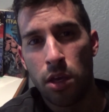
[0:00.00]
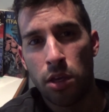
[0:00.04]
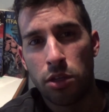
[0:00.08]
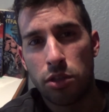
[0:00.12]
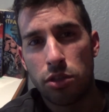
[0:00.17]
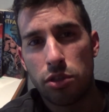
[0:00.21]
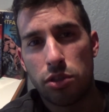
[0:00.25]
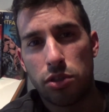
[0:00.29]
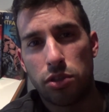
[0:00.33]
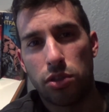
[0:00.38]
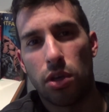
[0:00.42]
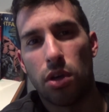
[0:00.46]

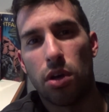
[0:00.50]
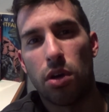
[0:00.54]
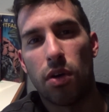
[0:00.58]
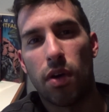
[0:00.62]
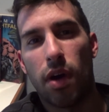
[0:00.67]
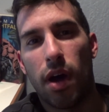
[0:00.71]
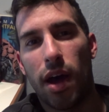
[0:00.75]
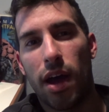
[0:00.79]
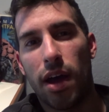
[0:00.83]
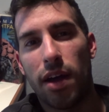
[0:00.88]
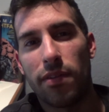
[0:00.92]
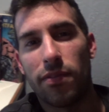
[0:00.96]
So,
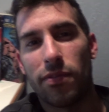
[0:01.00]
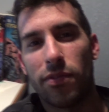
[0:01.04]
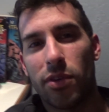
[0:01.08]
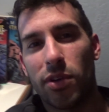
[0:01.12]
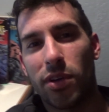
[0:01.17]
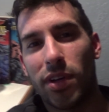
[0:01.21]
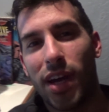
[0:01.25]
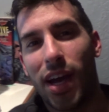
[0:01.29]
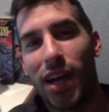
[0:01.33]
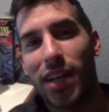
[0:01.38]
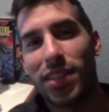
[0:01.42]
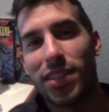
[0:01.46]
I
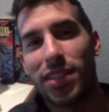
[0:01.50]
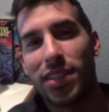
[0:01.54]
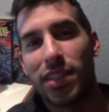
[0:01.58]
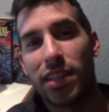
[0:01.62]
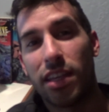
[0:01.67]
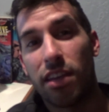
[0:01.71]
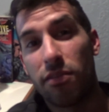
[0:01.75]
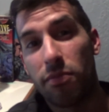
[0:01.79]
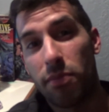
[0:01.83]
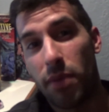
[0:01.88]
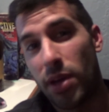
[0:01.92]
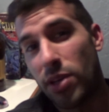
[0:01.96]
forgot to
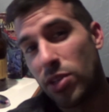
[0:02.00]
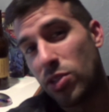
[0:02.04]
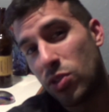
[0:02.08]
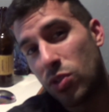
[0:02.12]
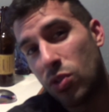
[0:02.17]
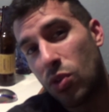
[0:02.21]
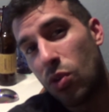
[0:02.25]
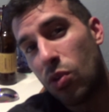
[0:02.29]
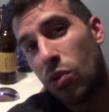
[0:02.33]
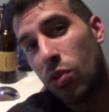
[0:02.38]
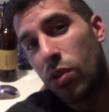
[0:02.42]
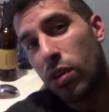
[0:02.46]
give my
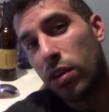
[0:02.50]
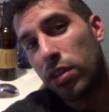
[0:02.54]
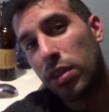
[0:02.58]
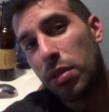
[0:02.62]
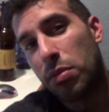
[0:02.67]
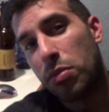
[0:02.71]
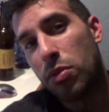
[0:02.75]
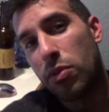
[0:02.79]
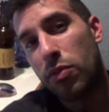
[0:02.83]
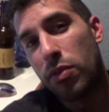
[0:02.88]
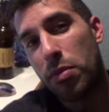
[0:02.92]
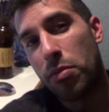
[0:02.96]
score on the
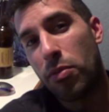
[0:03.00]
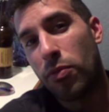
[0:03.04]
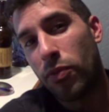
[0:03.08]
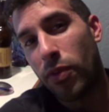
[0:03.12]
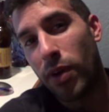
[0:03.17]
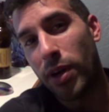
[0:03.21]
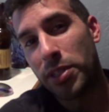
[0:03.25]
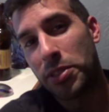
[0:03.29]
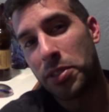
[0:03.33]
movie before I